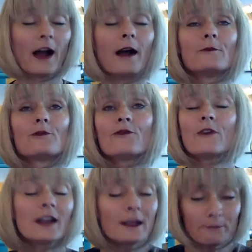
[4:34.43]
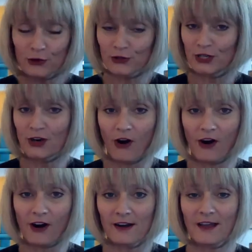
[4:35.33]
I'm really pushing
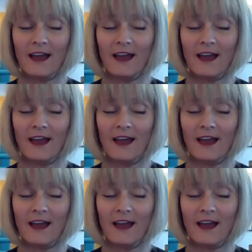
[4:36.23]
hard.